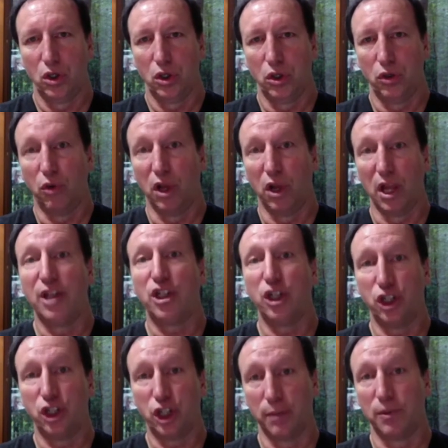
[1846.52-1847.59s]

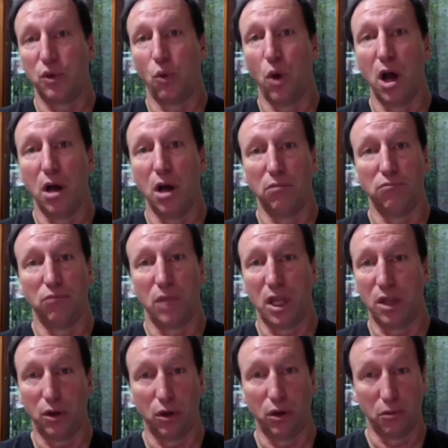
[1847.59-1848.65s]
relationships well,
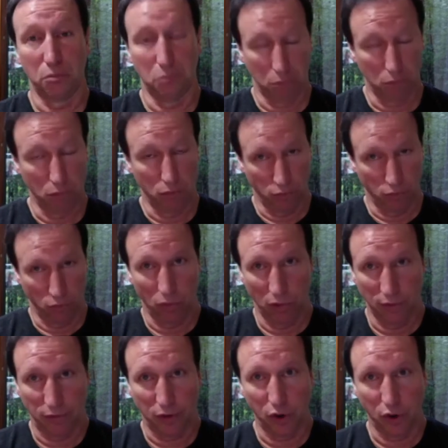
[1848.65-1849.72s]
either
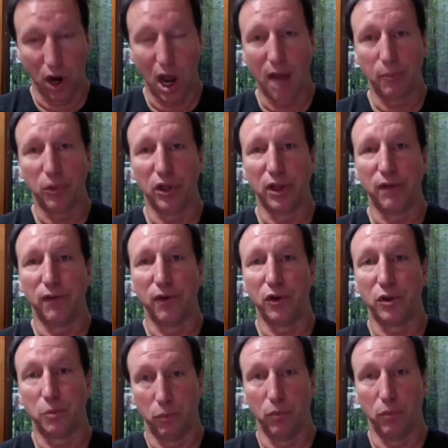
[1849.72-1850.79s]
if they're
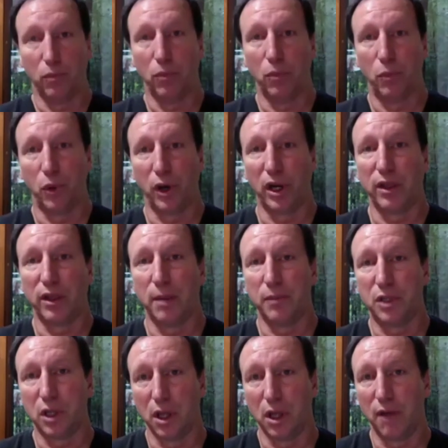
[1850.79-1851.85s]
non-believers, bringing them
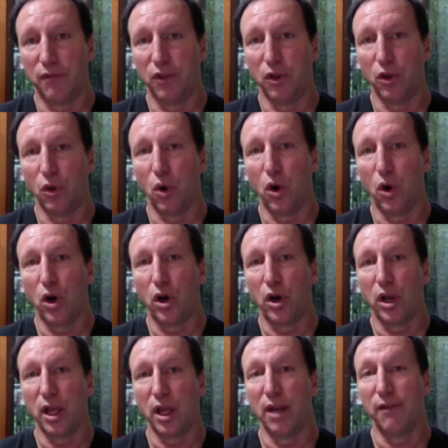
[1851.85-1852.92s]
to love the Lord,
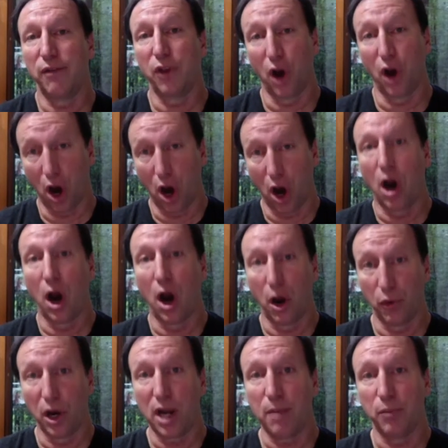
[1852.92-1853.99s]
and if they're
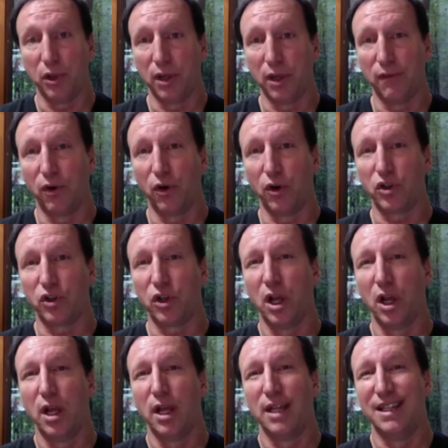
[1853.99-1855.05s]
already believers,
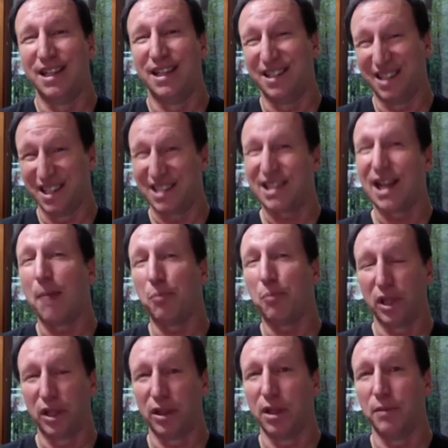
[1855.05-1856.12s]

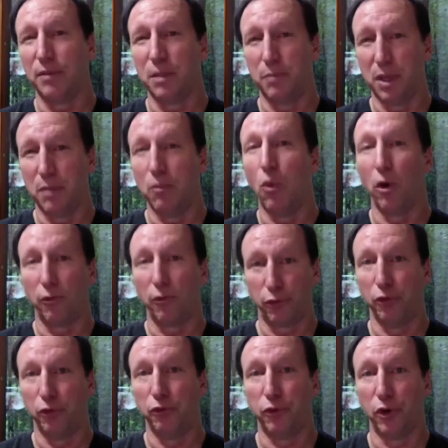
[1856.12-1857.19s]
discipling them to be more
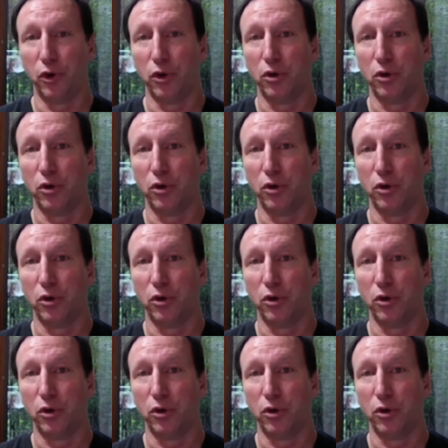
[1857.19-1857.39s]
fruitful.